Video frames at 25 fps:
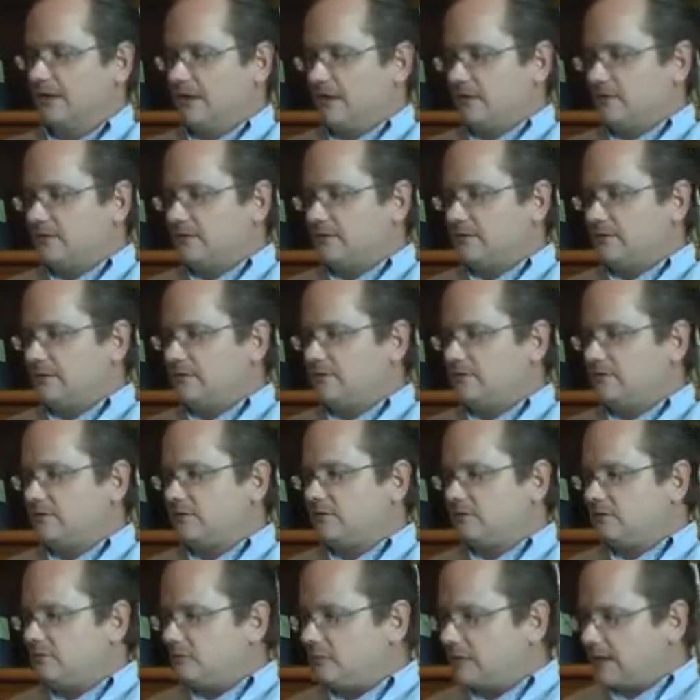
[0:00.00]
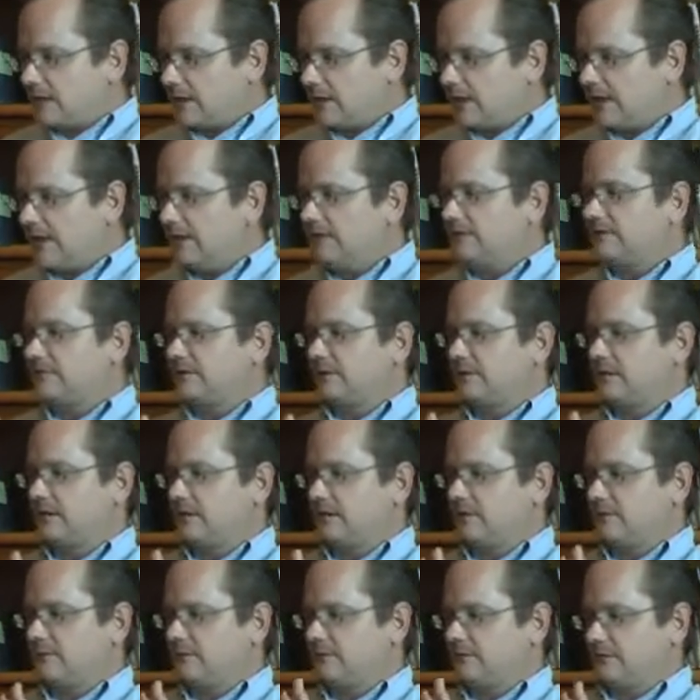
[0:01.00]
So these two kinds of
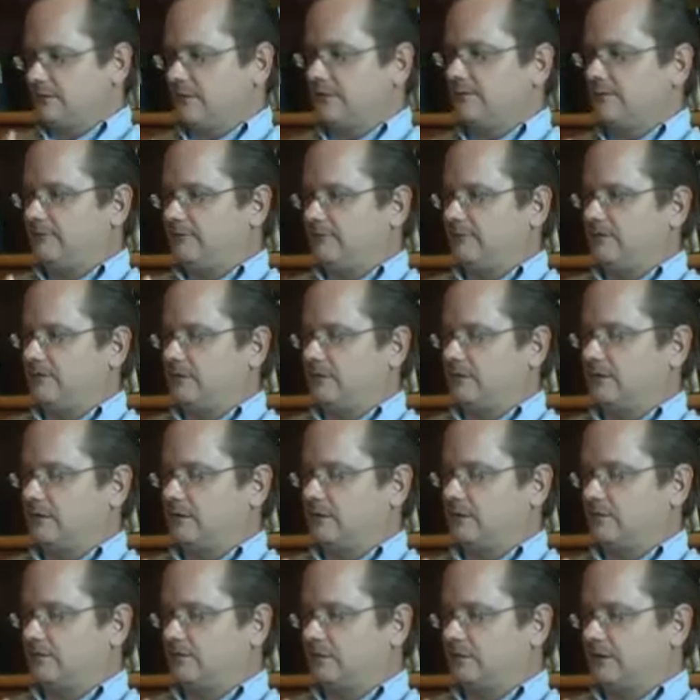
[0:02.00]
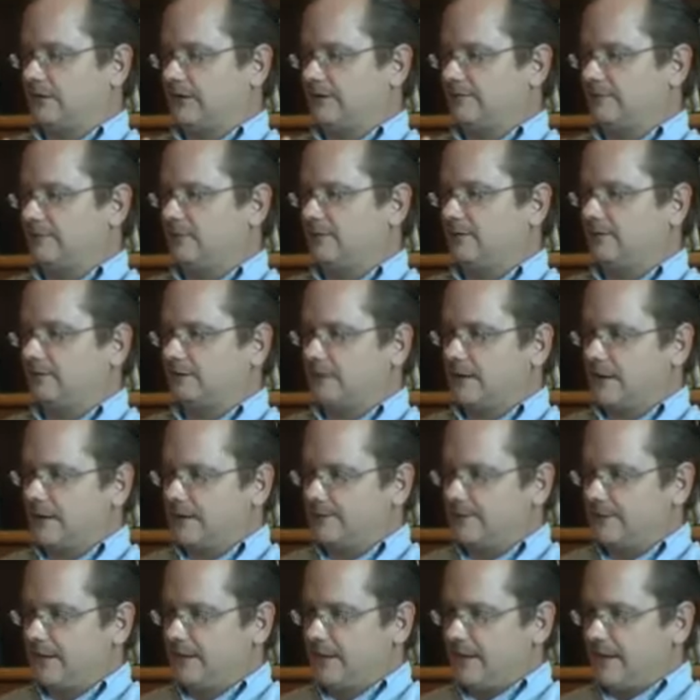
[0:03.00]
economies live within our life all the time,